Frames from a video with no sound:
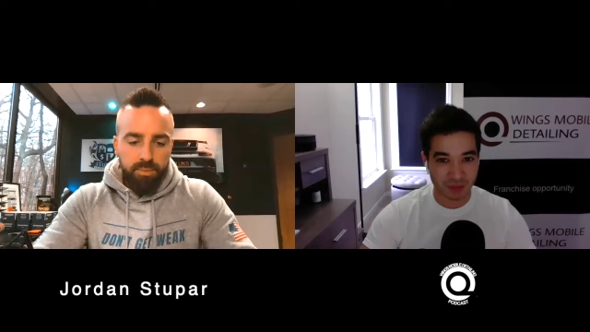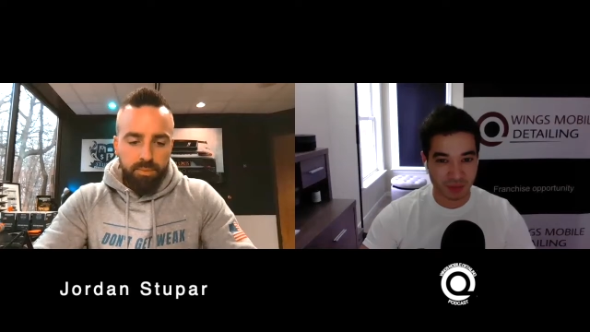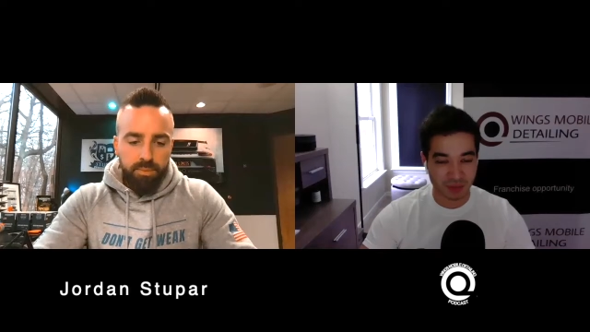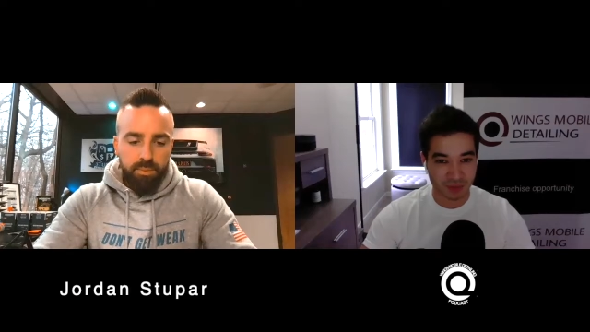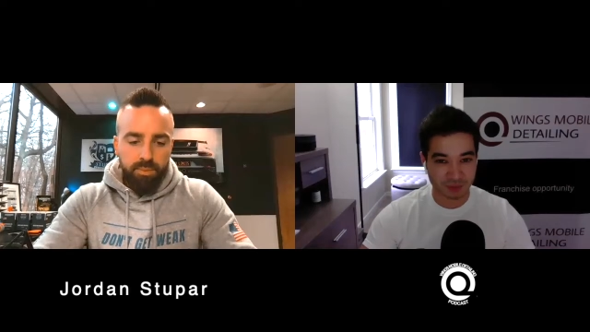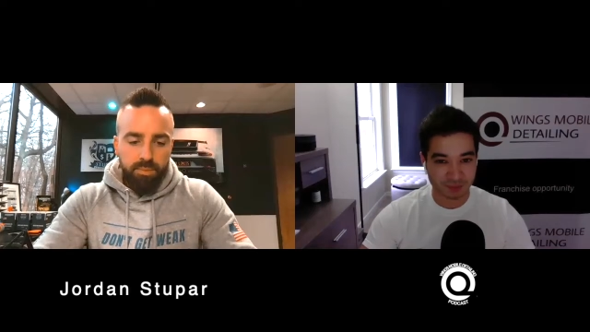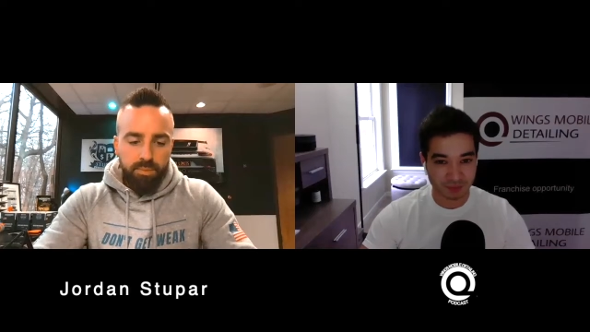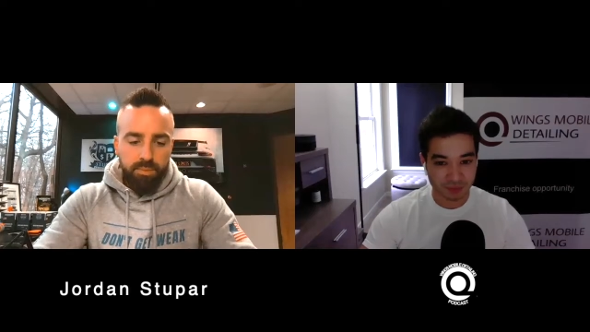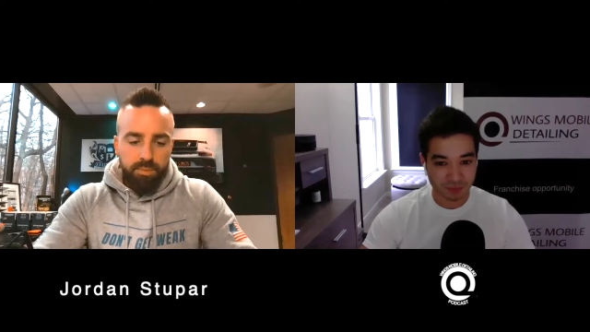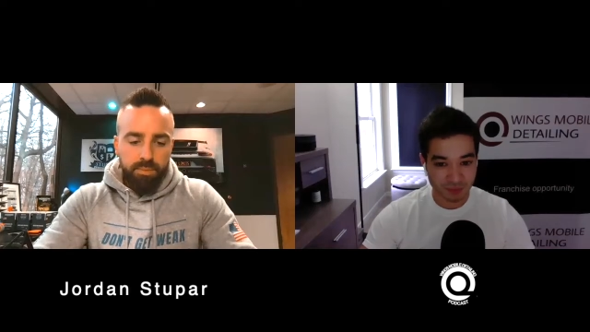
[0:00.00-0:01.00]
Speaker 1: you,
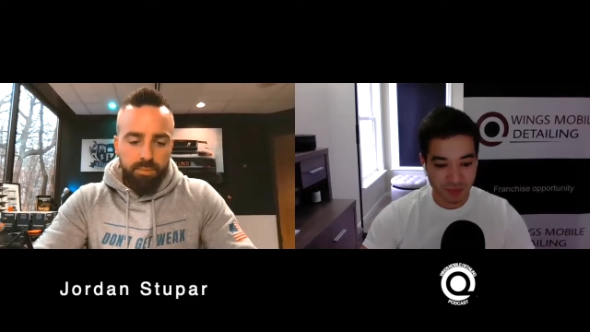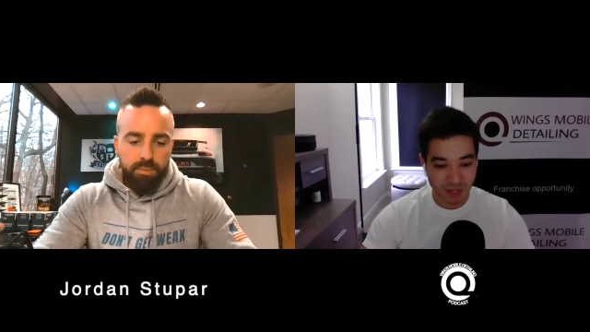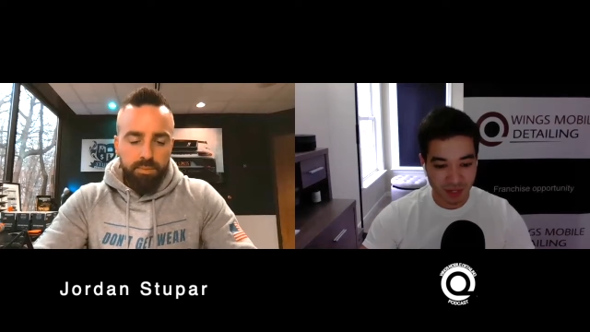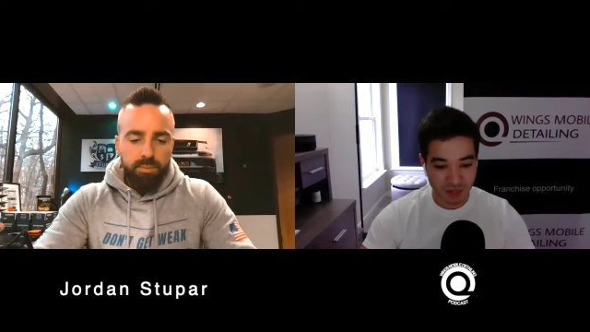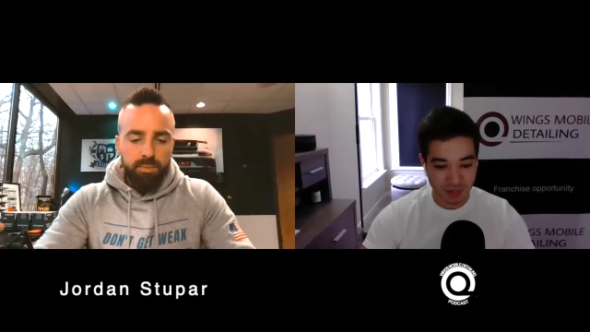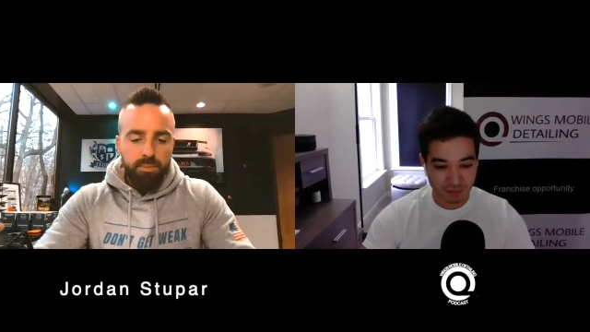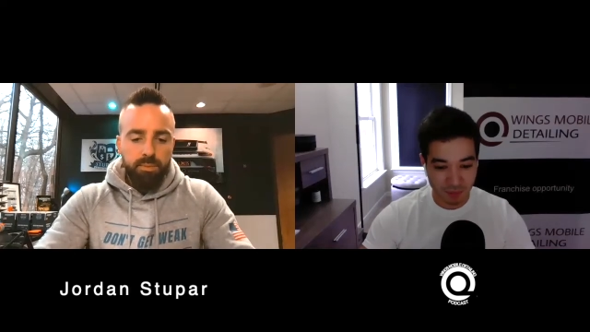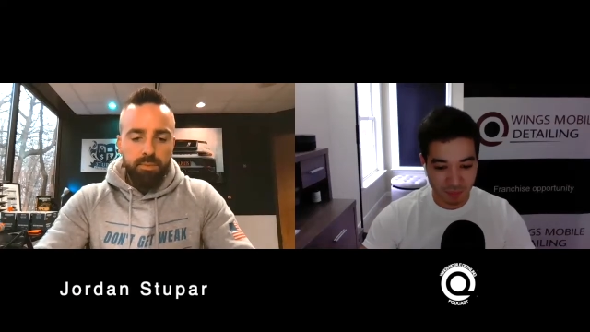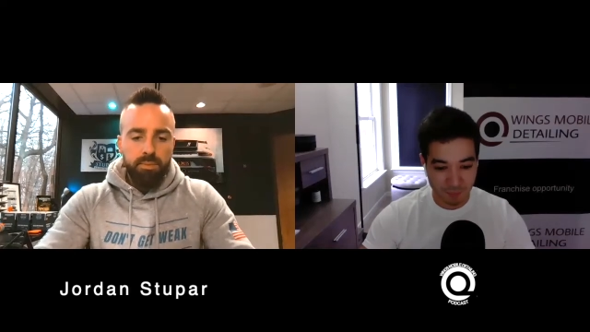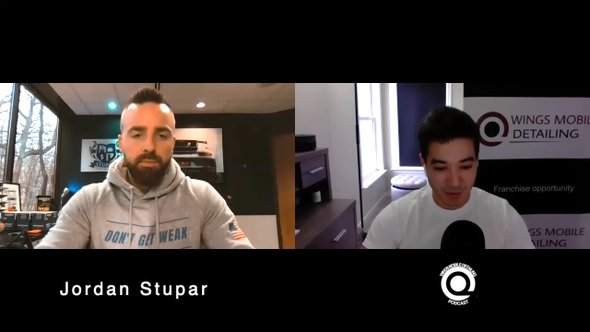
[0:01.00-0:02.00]
uh,
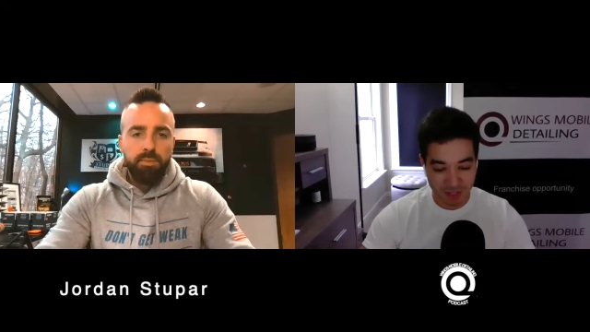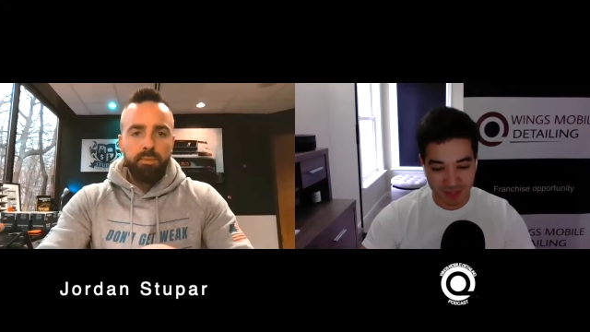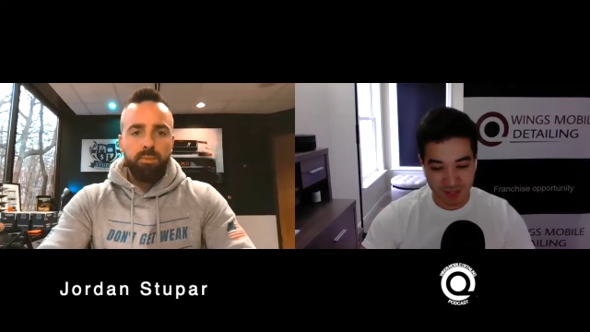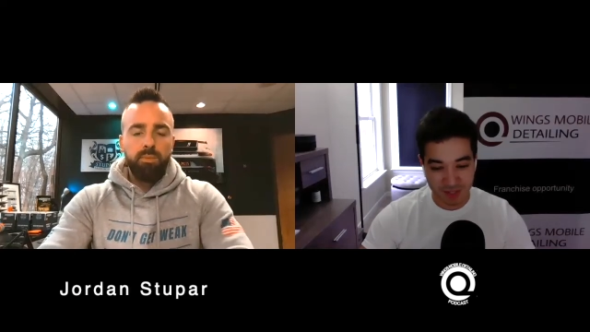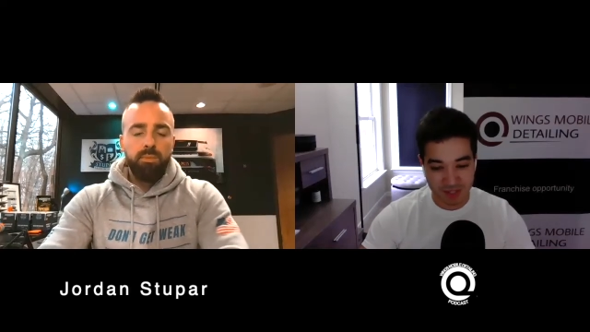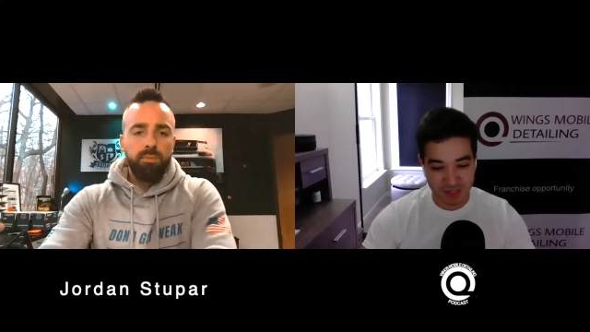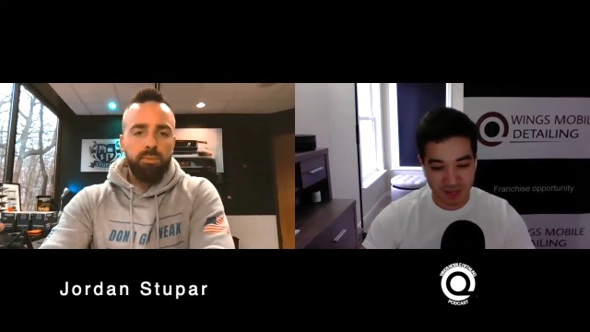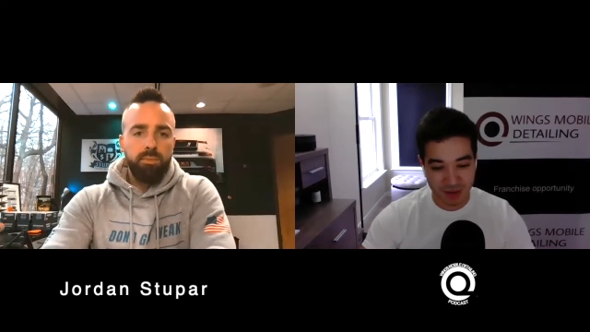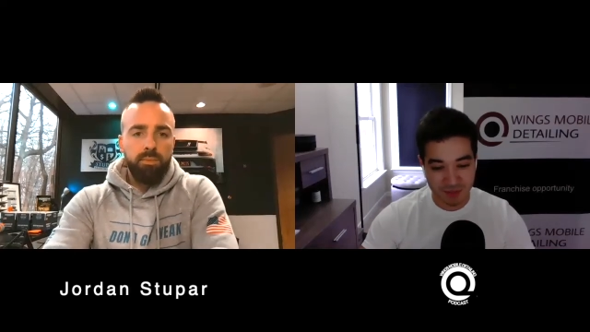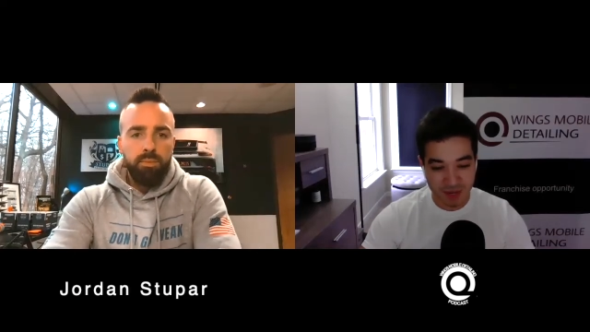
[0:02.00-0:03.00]
back then at that
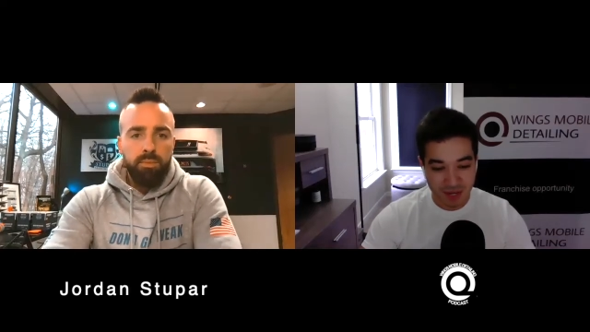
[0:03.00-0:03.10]
time,